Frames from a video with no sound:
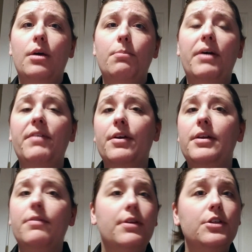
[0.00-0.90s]
By very
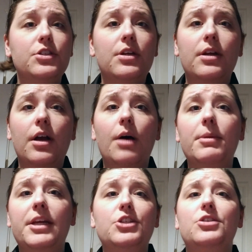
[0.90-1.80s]
definition, an
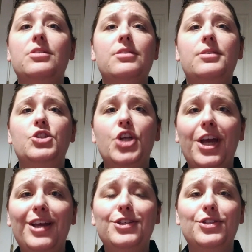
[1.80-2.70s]
accommodation doesn't
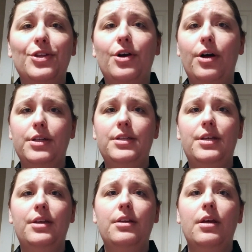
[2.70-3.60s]
change the
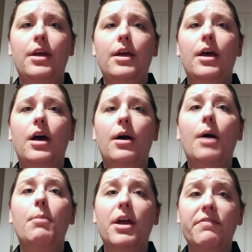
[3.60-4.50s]
content.
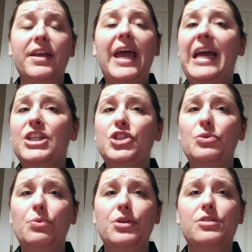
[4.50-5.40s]
A
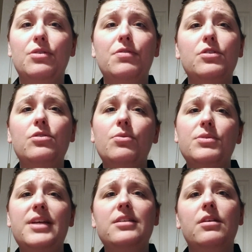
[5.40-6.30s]
modification would. So if the student
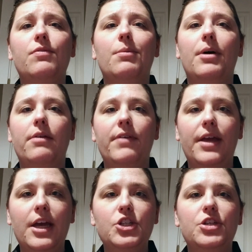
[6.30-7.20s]
was asking for a
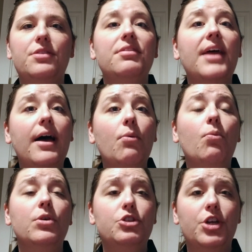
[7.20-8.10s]
modification, that
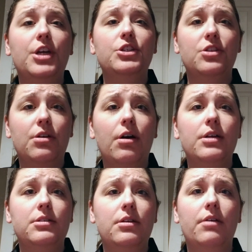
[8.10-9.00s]
would change the
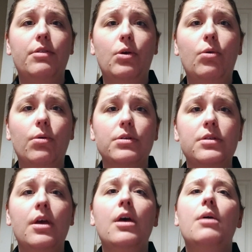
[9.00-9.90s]
content of the
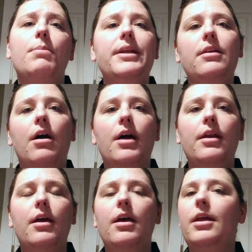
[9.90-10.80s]
course, but
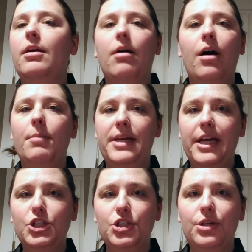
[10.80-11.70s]
not an
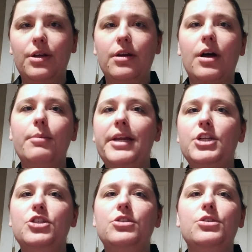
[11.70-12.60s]
accommodation. An
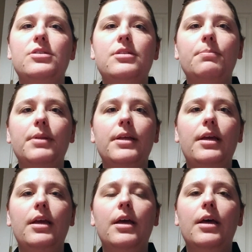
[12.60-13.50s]
accommodation just
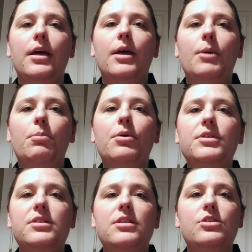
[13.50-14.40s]
simply
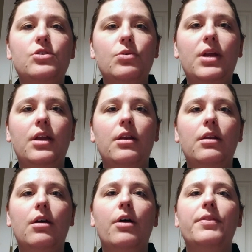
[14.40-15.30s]
puts the student
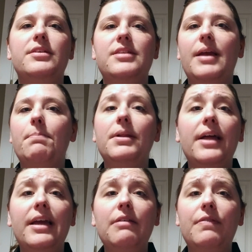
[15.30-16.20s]
on the same
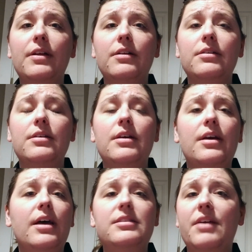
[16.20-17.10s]
playing field
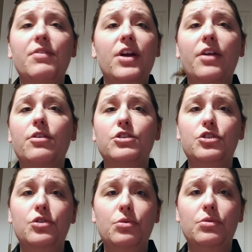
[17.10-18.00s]
as every other
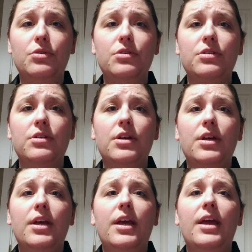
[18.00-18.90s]
student
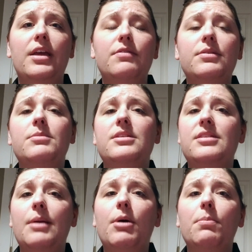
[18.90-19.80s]
and gives them the
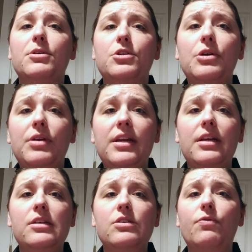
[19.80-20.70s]
same
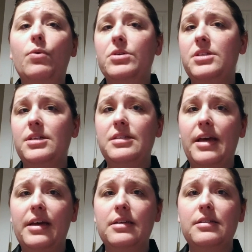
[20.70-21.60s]
opportunities for
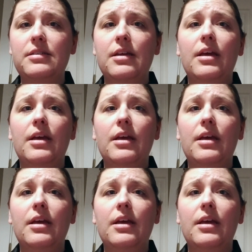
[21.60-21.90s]
success